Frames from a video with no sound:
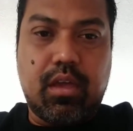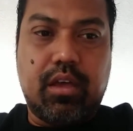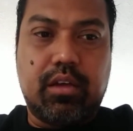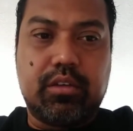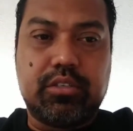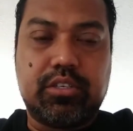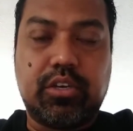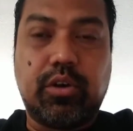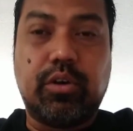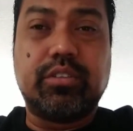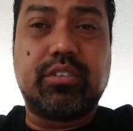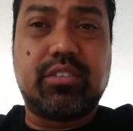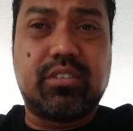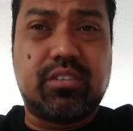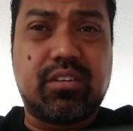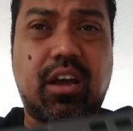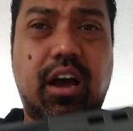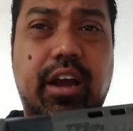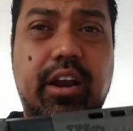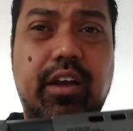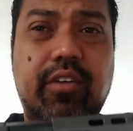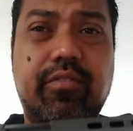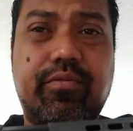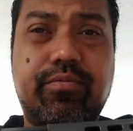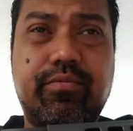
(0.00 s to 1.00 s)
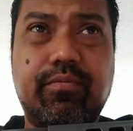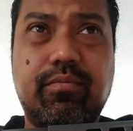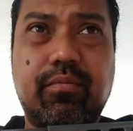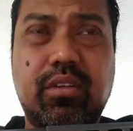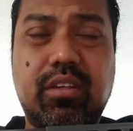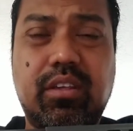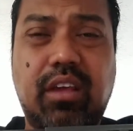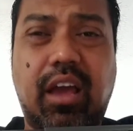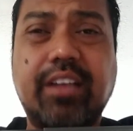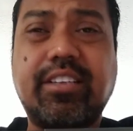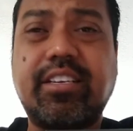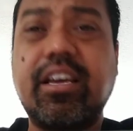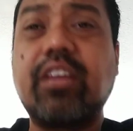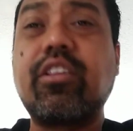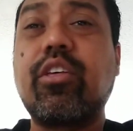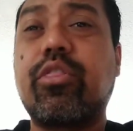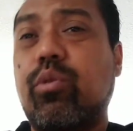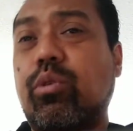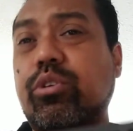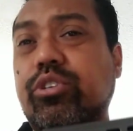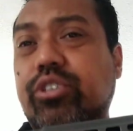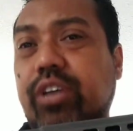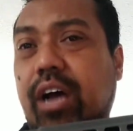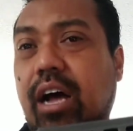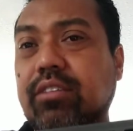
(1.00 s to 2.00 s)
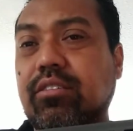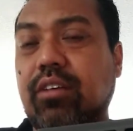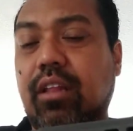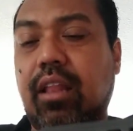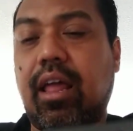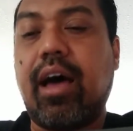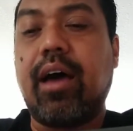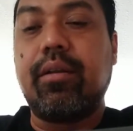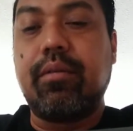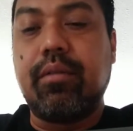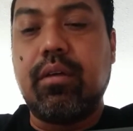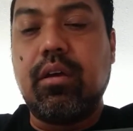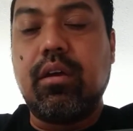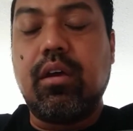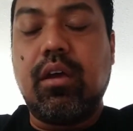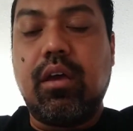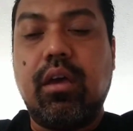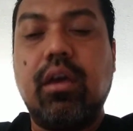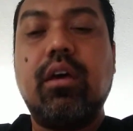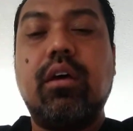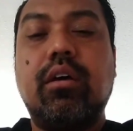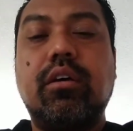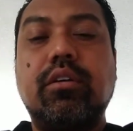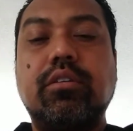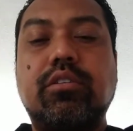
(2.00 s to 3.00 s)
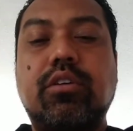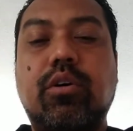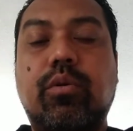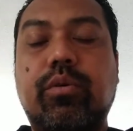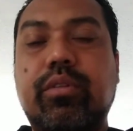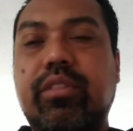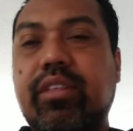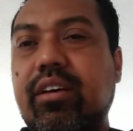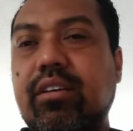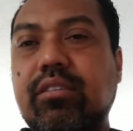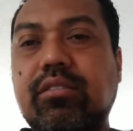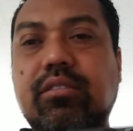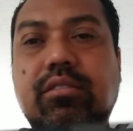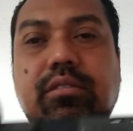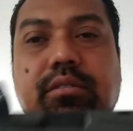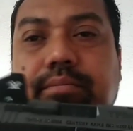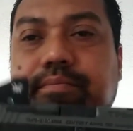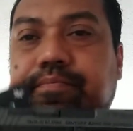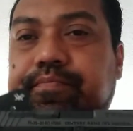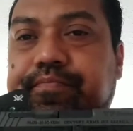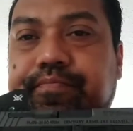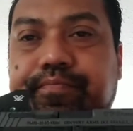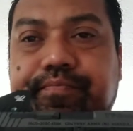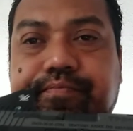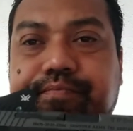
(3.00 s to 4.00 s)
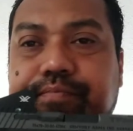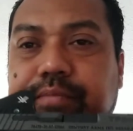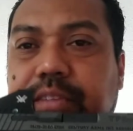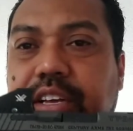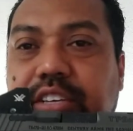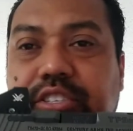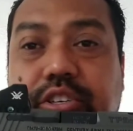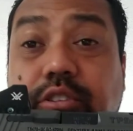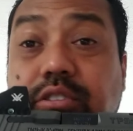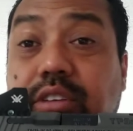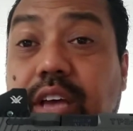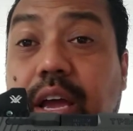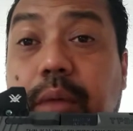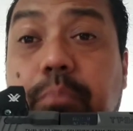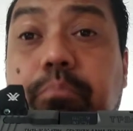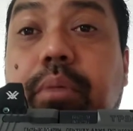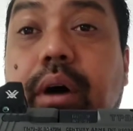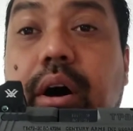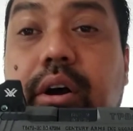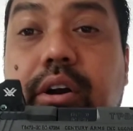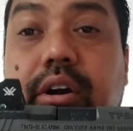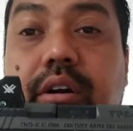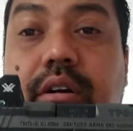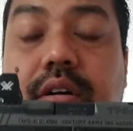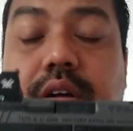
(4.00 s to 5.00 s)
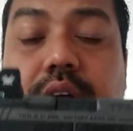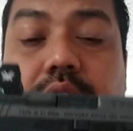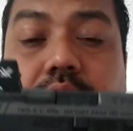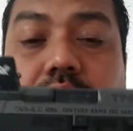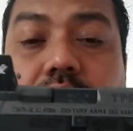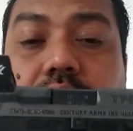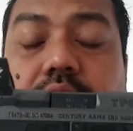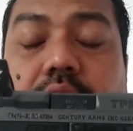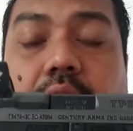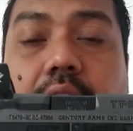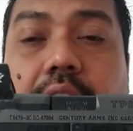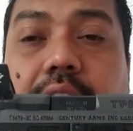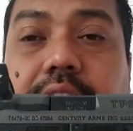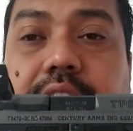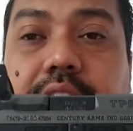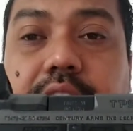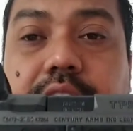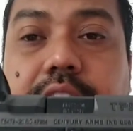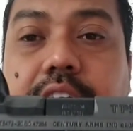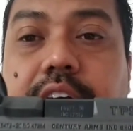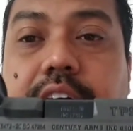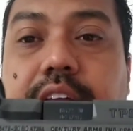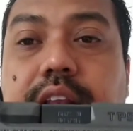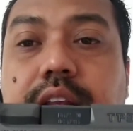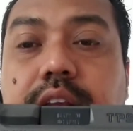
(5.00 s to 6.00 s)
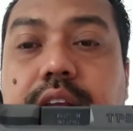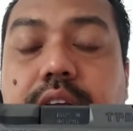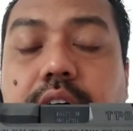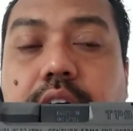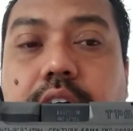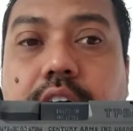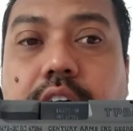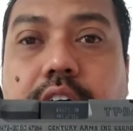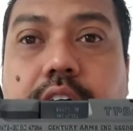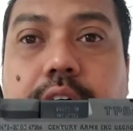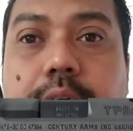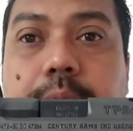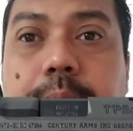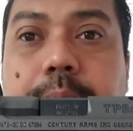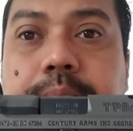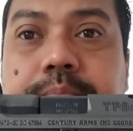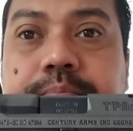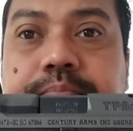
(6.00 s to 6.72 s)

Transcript: So it's I tend to throw shots a lot. So with this, it shoots like butter. I can hit a